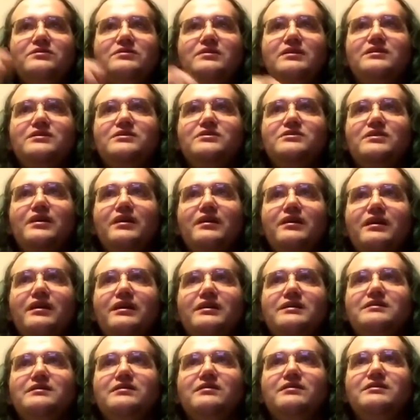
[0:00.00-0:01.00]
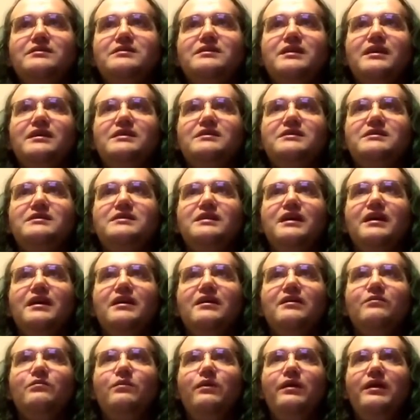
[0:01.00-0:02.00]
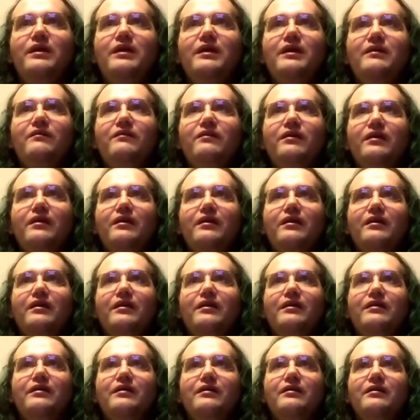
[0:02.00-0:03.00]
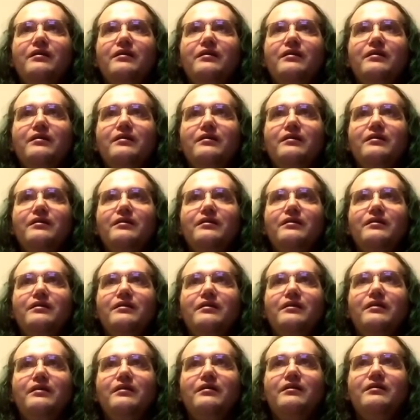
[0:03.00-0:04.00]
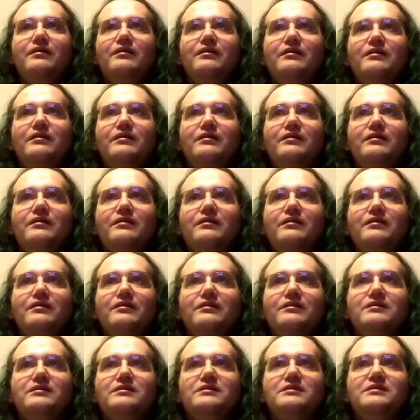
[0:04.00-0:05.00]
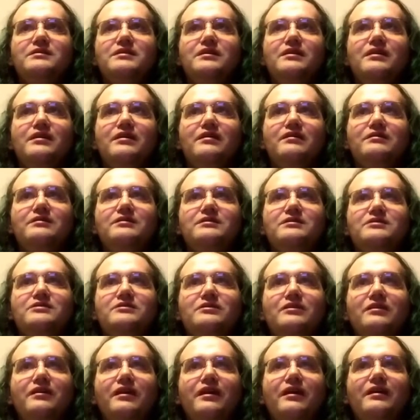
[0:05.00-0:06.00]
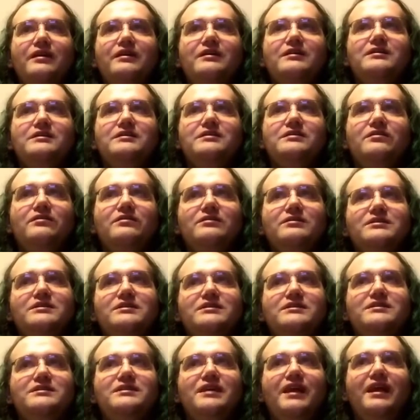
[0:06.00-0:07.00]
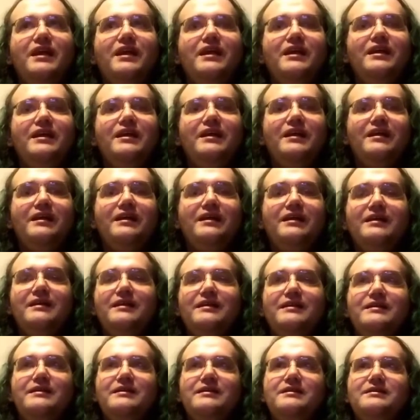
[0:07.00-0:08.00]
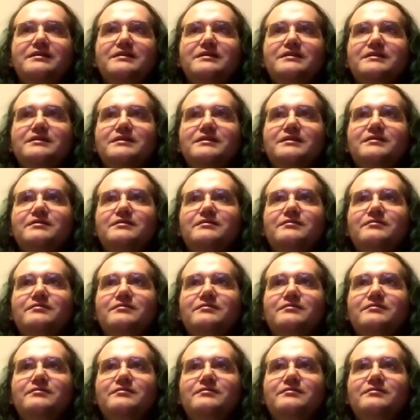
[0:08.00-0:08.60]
as strong as horses. We got hearts, hearts strong as horses.